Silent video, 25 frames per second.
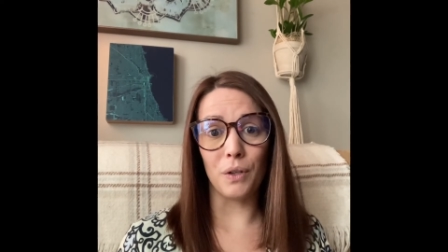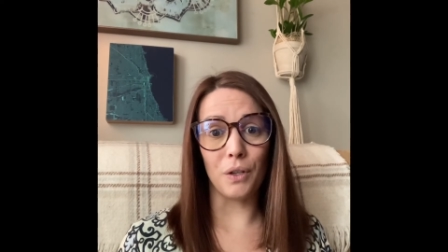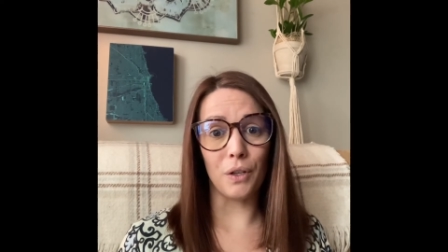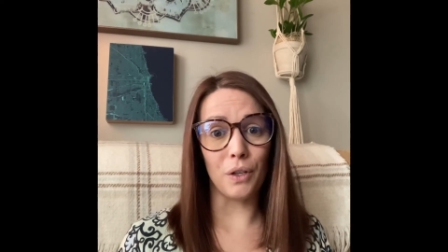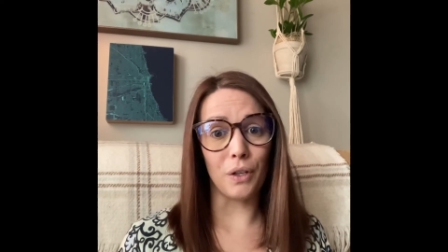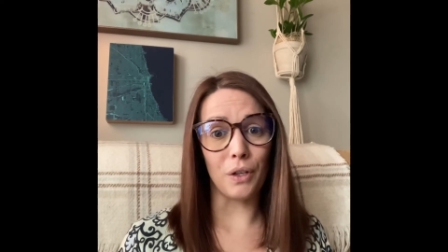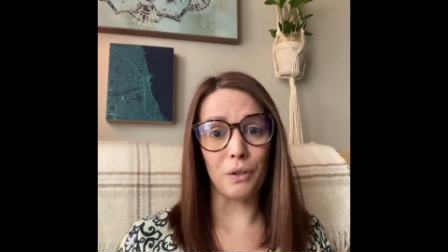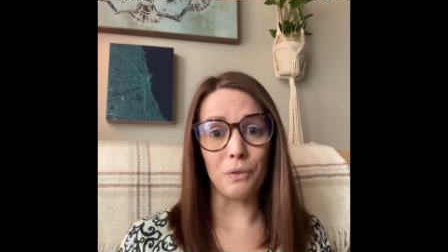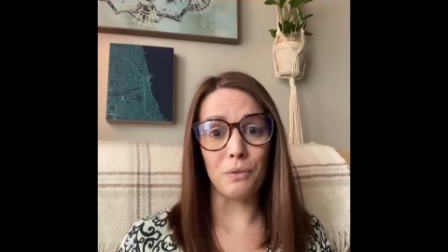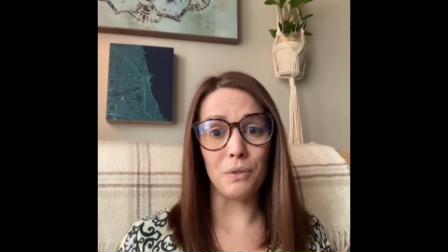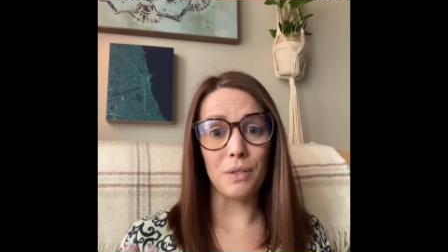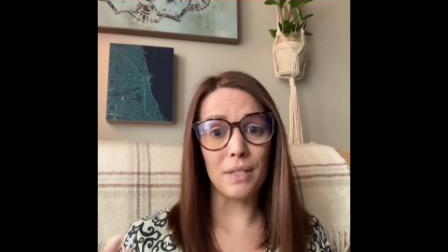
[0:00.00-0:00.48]

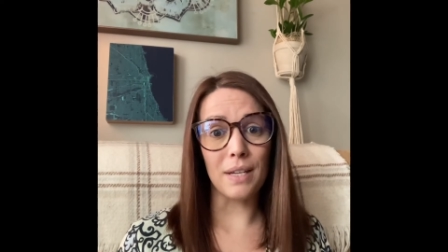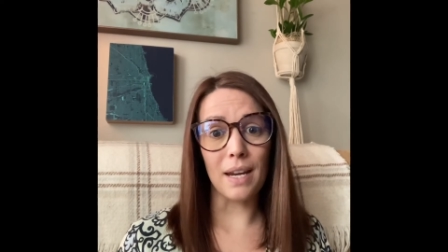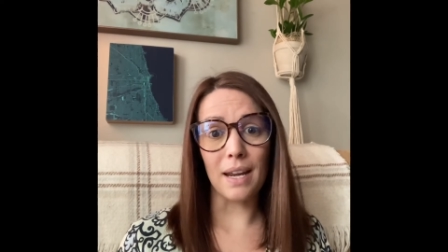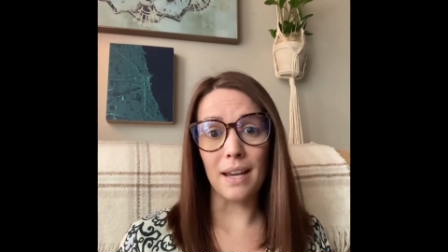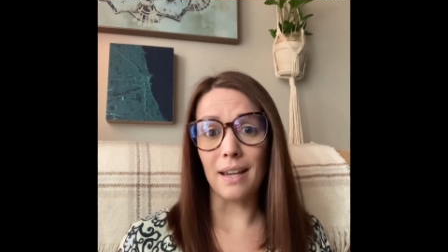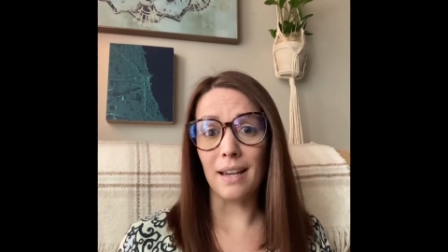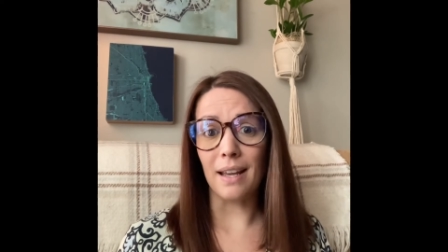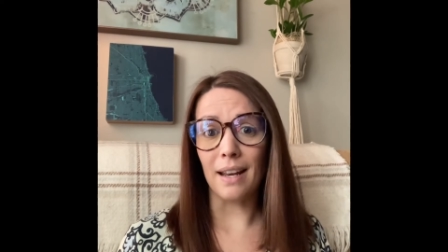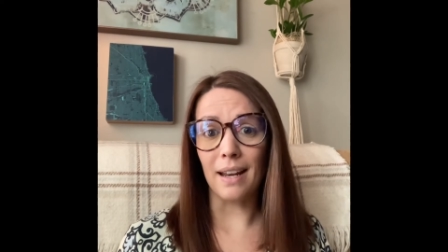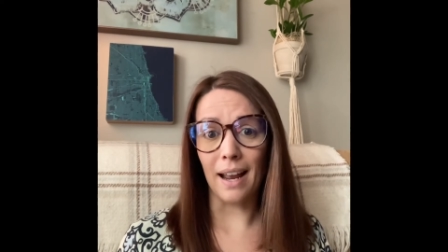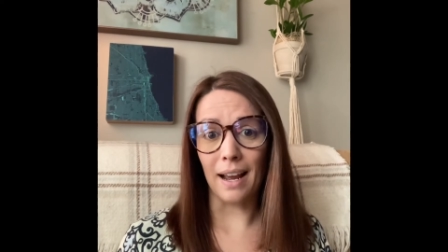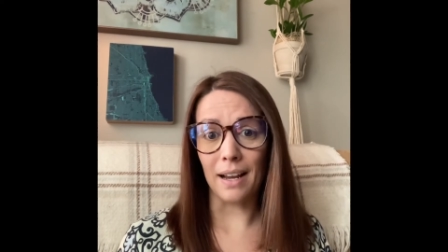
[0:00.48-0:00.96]
you know, stay
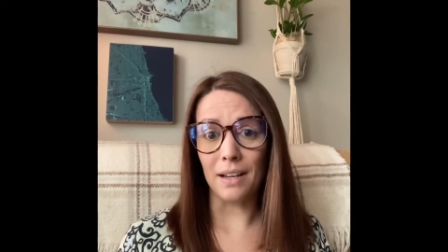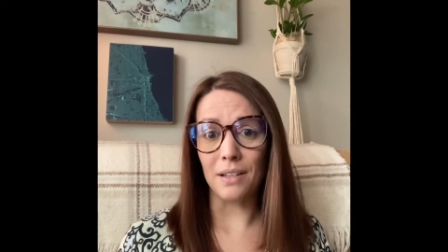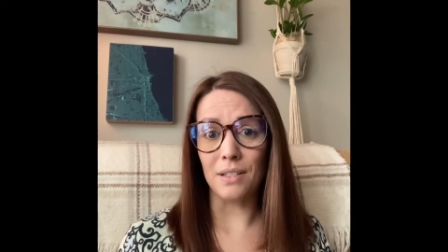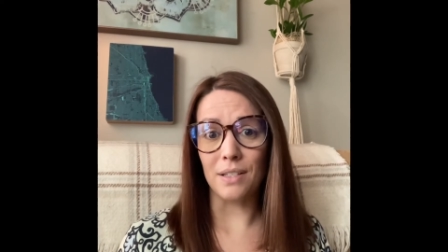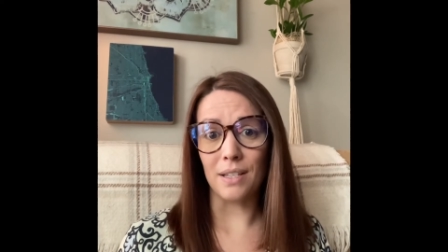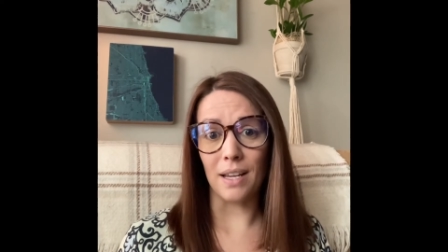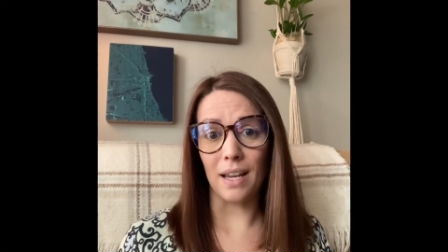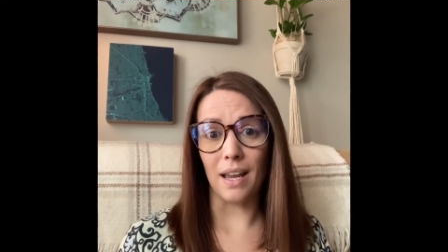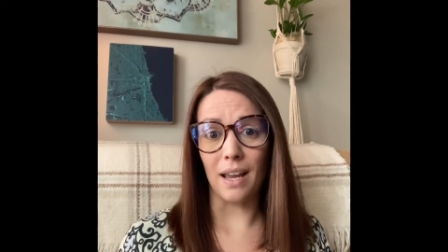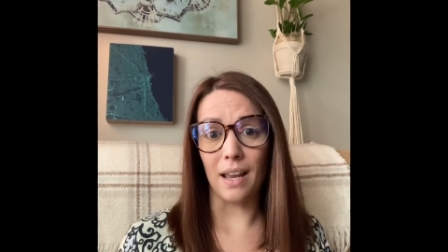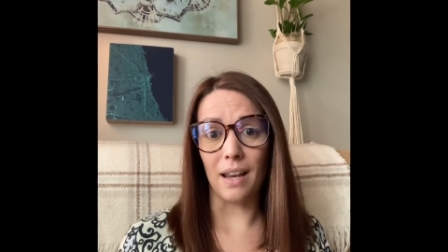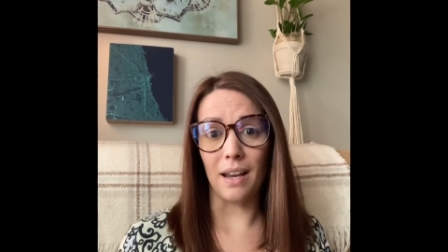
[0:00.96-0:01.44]

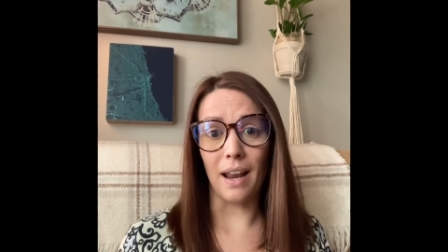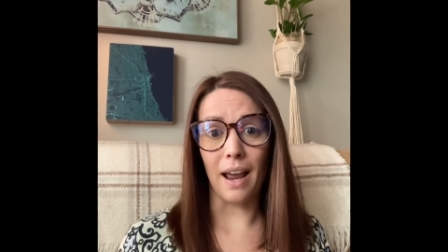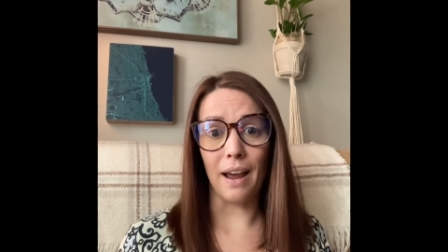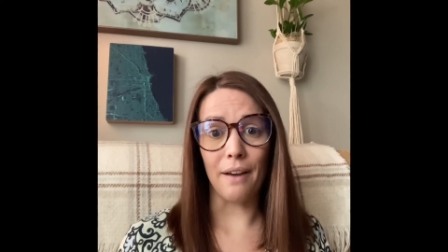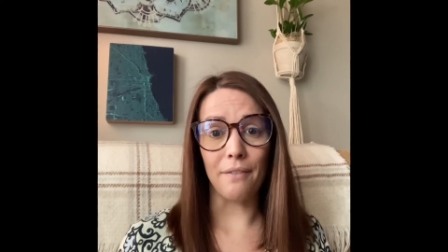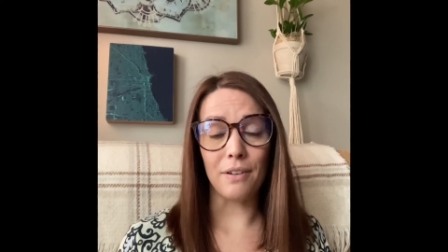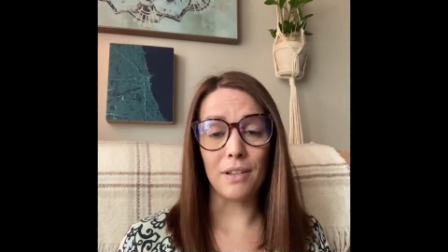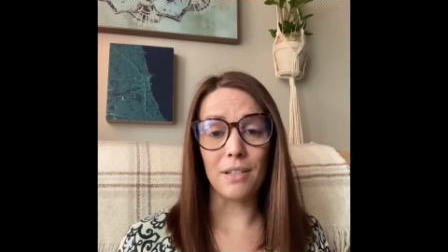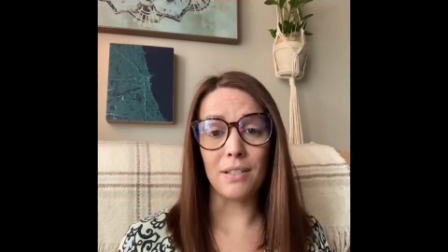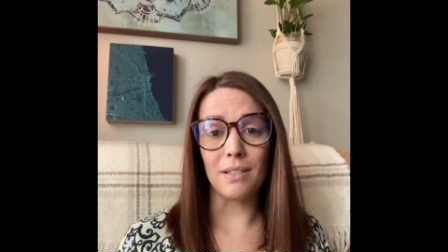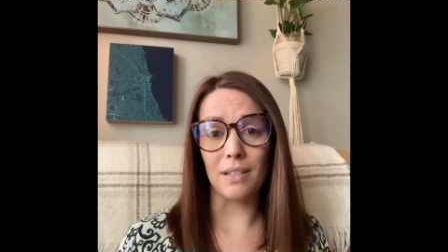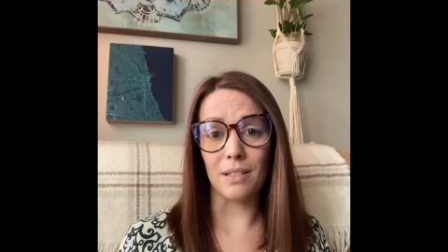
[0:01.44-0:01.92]
connected,
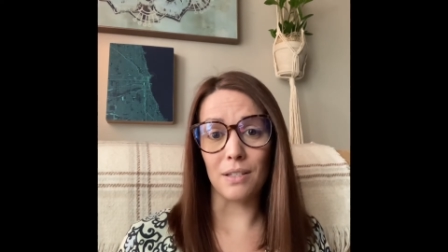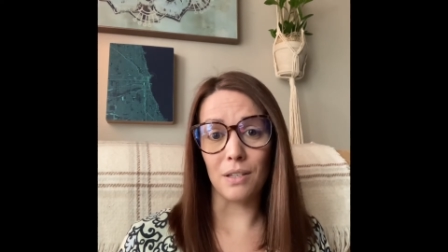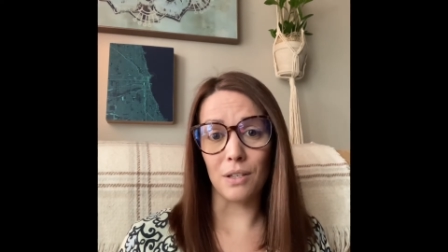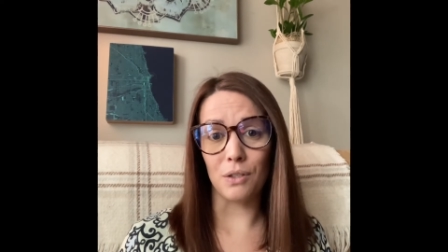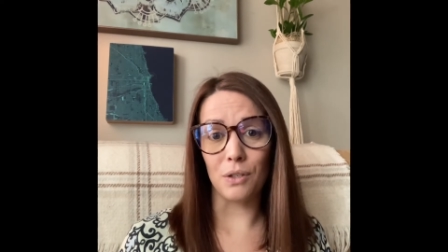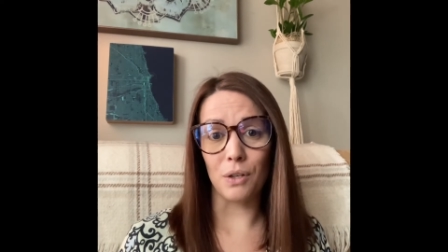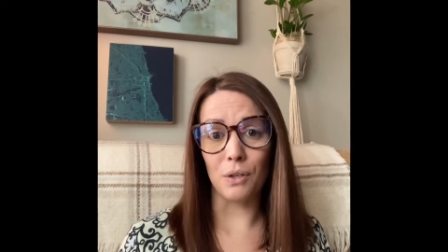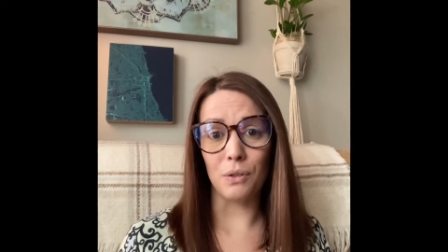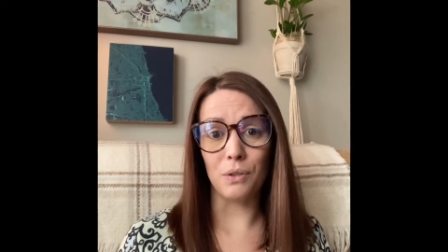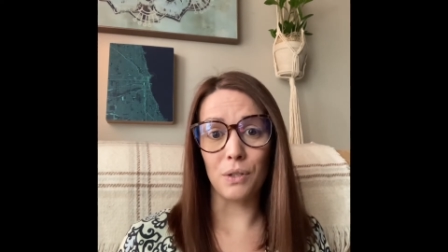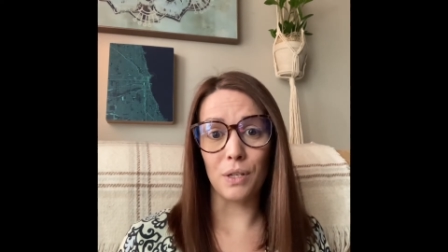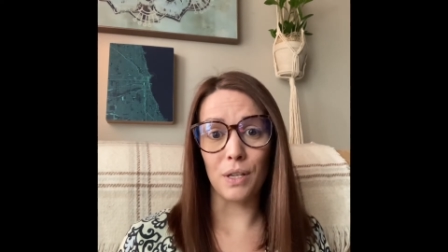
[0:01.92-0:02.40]
having
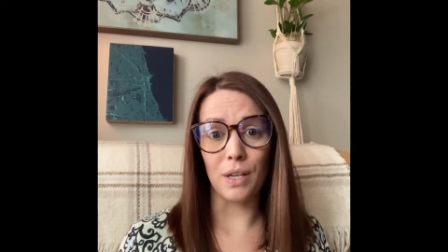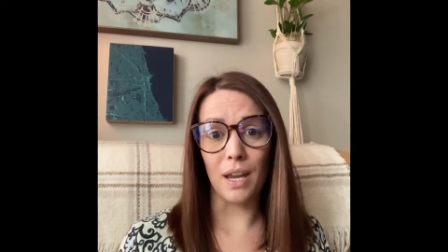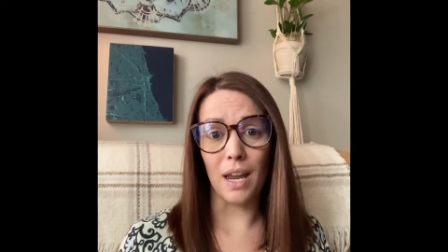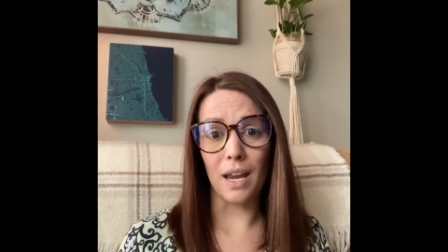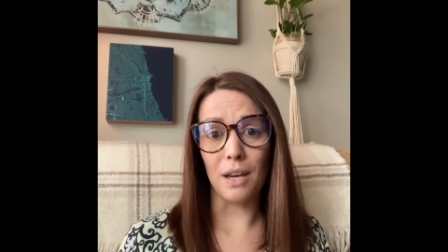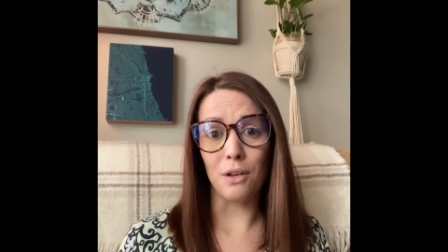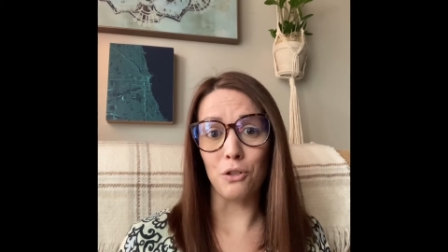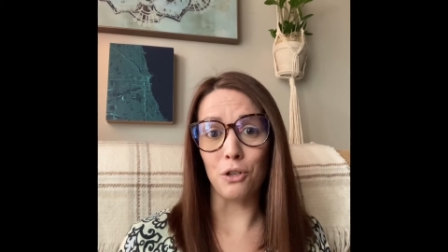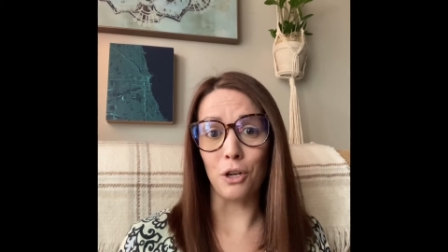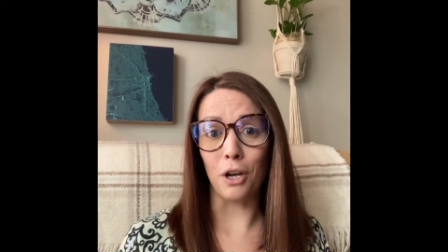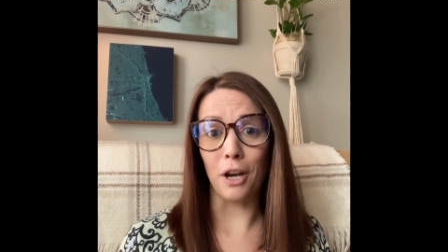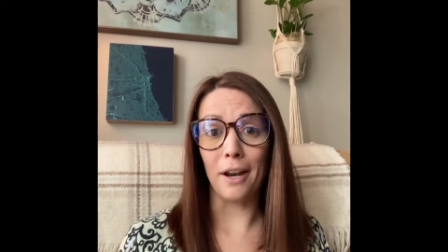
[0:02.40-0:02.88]

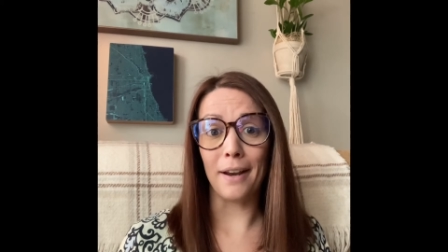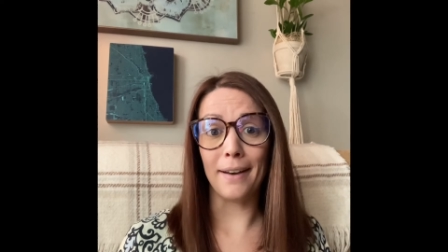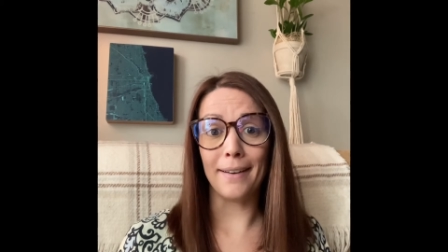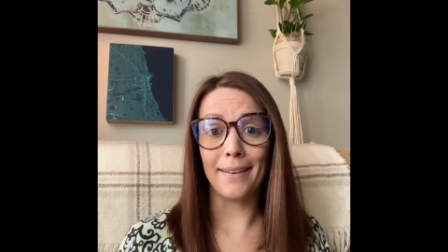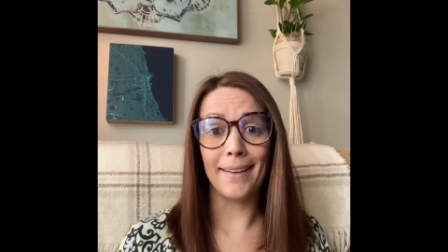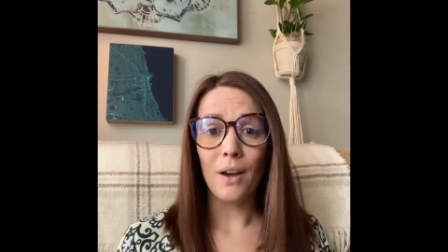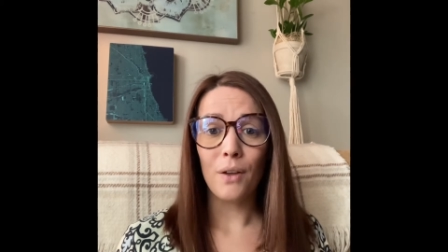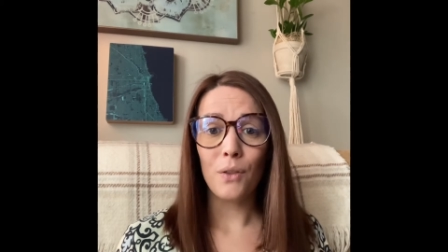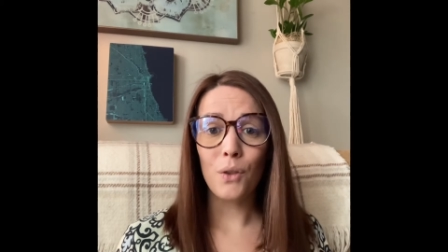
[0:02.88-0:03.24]
disassociation.